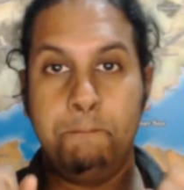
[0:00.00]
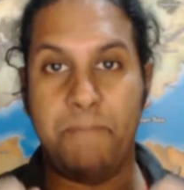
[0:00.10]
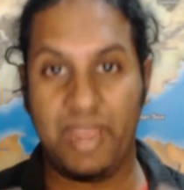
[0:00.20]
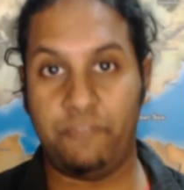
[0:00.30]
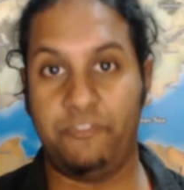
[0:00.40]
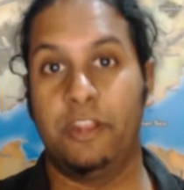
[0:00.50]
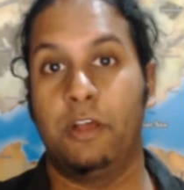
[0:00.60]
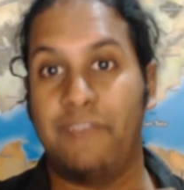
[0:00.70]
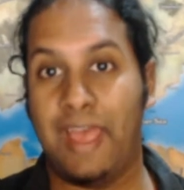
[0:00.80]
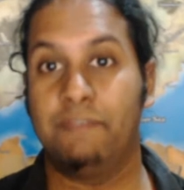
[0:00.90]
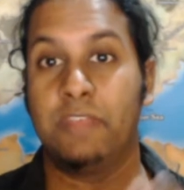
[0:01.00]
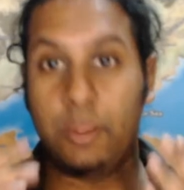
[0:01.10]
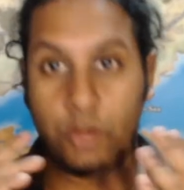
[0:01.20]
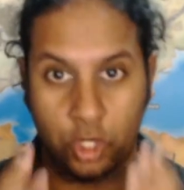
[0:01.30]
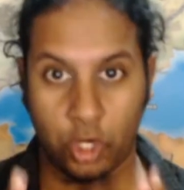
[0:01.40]
benefit of having a
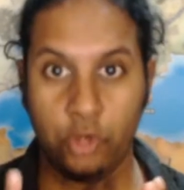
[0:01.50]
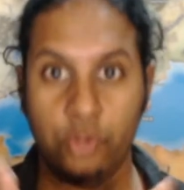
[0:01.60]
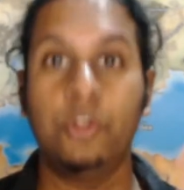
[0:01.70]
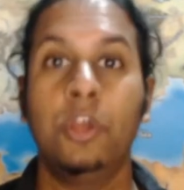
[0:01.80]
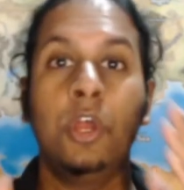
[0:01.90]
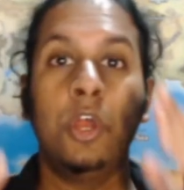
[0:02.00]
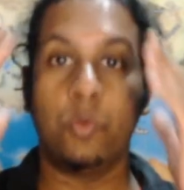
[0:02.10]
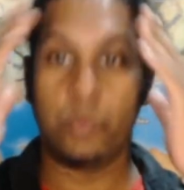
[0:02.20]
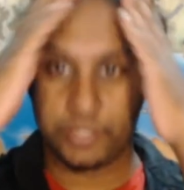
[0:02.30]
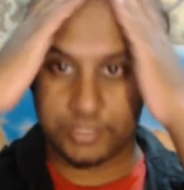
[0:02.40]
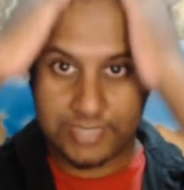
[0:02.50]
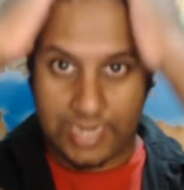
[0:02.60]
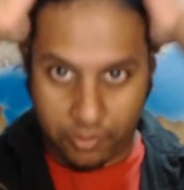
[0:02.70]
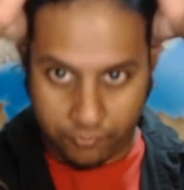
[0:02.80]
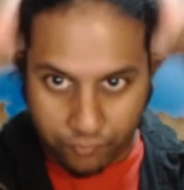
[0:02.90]
code written
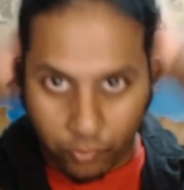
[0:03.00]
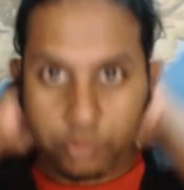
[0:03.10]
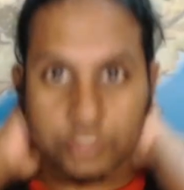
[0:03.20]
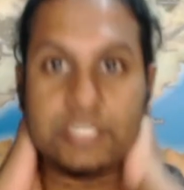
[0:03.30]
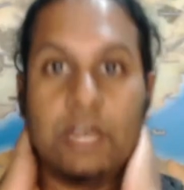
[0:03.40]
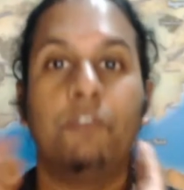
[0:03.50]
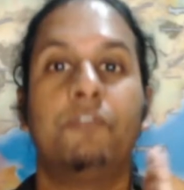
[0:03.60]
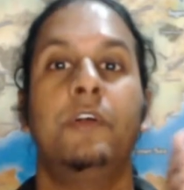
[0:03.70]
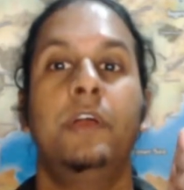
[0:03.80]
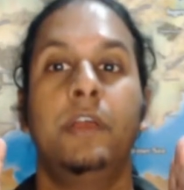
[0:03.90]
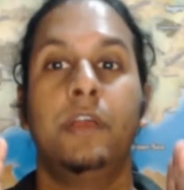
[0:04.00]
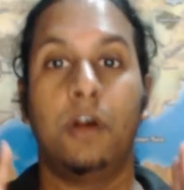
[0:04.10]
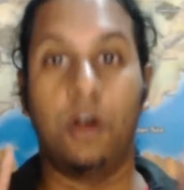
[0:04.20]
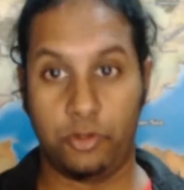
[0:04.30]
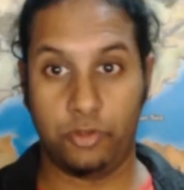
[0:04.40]
down for yourself
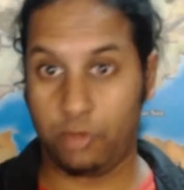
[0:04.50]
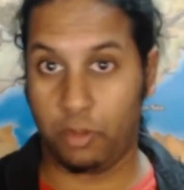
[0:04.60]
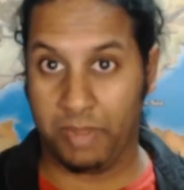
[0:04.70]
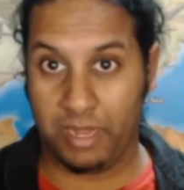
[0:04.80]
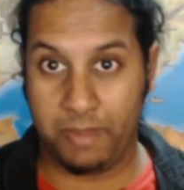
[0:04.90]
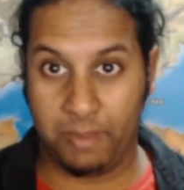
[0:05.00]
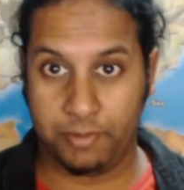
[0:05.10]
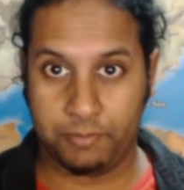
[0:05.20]
on pen and paper.